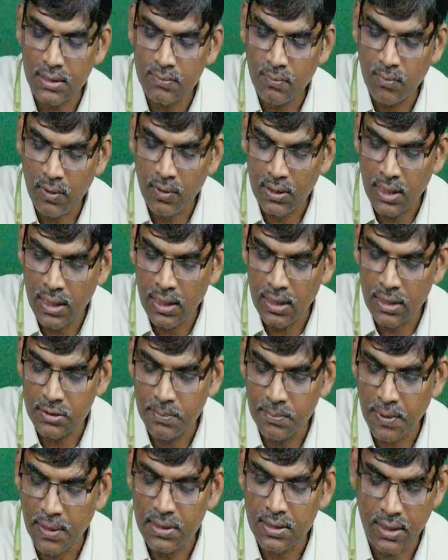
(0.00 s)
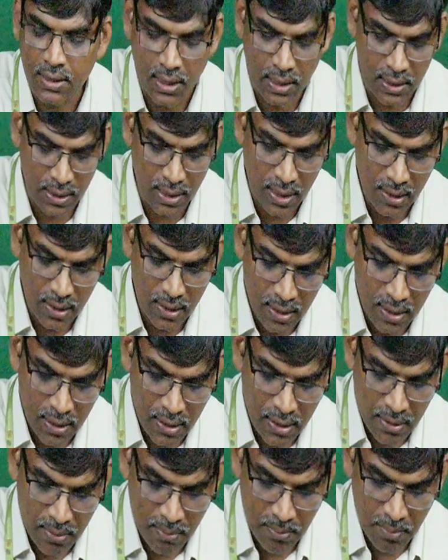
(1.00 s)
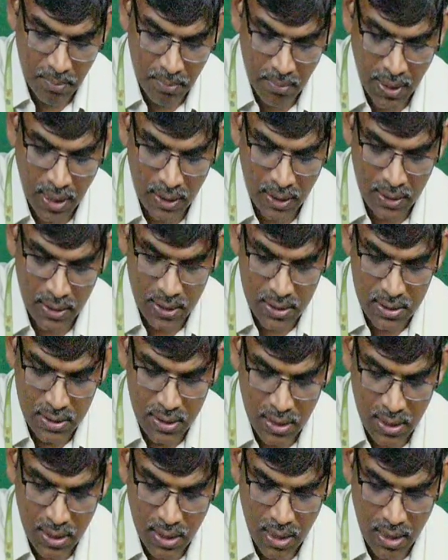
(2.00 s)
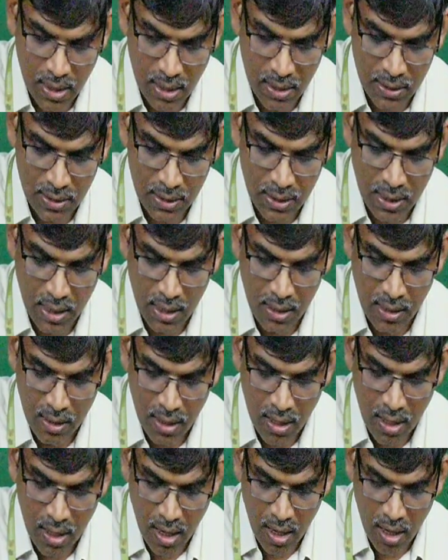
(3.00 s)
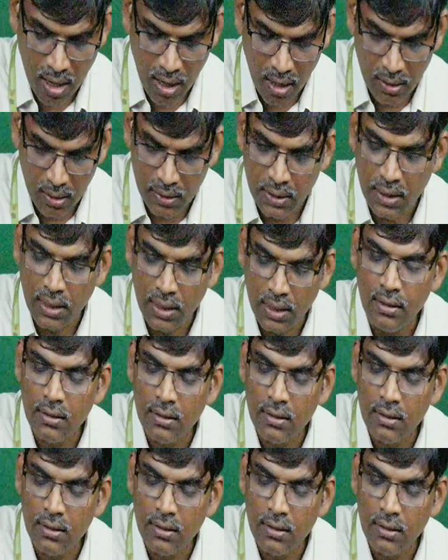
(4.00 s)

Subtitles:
What current is passing? IA minus IA RA,